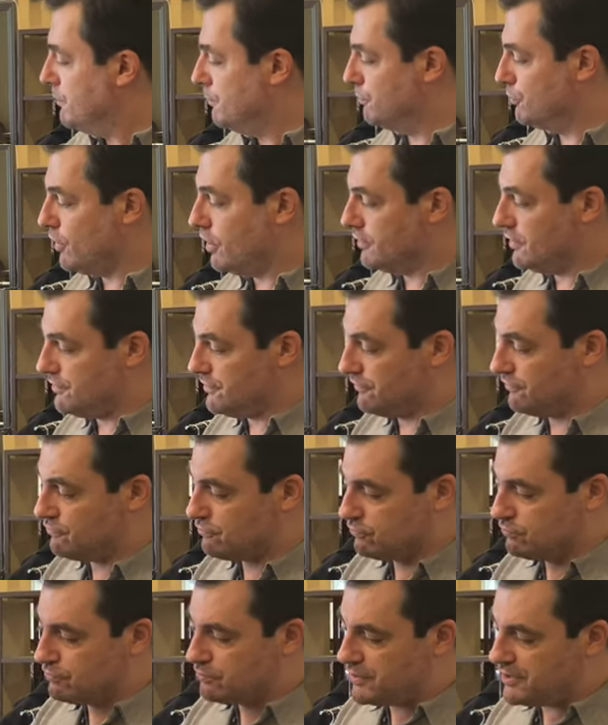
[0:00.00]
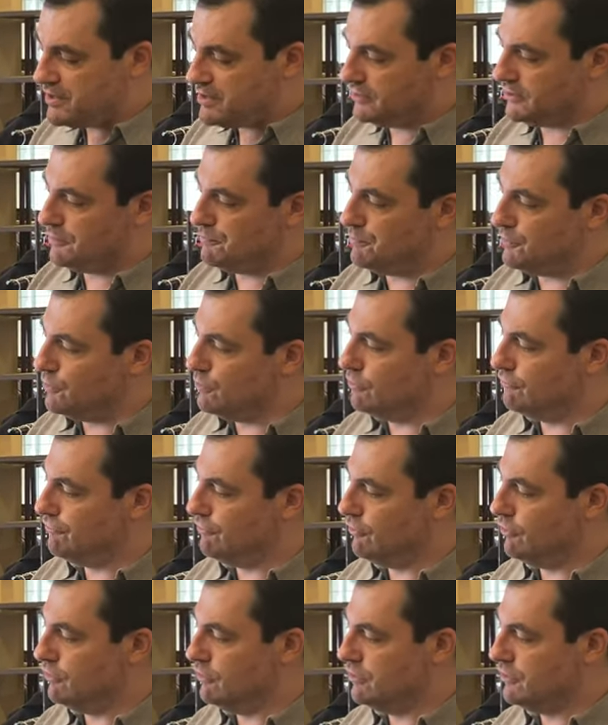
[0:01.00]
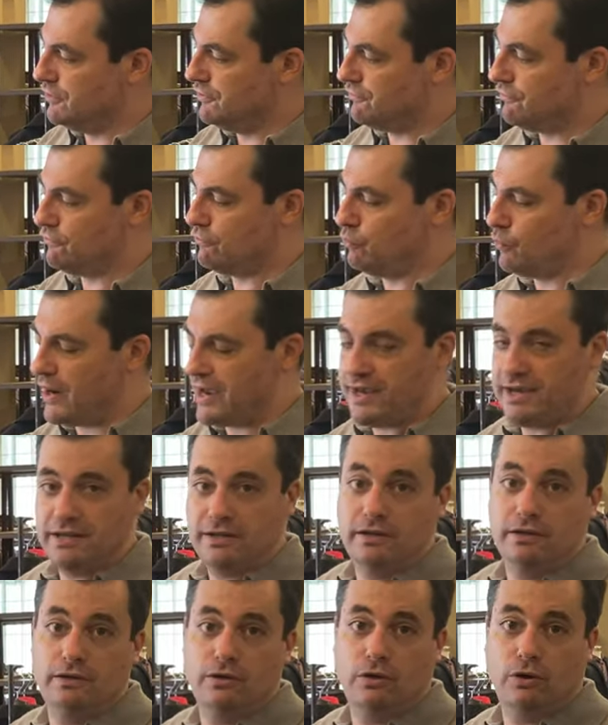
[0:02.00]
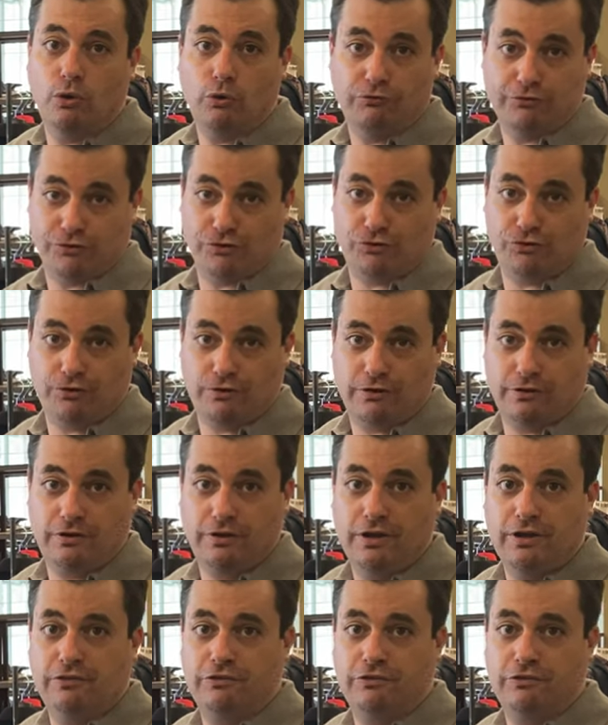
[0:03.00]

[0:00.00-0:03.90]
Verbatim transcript: brought in this really beautiful suede overshirt.